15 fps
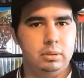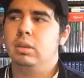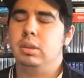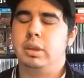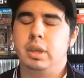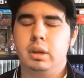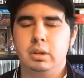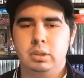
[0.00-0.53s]

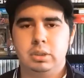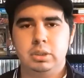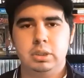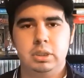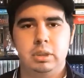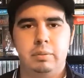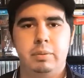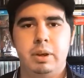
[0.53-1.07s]
The
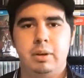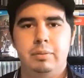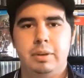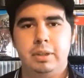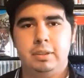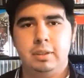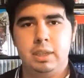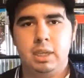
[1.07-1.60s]
characters in the Final
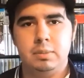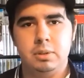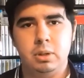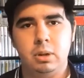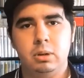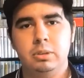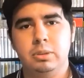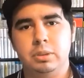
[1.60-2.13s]
Fantasy games
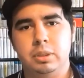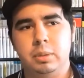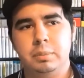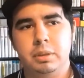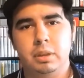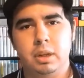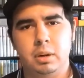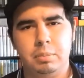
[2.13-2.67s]
are also
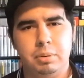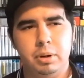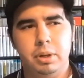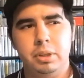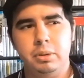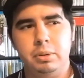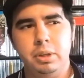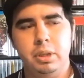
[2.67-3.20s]
something that are
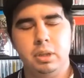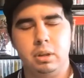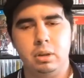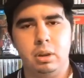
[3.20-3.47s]
pretty unique,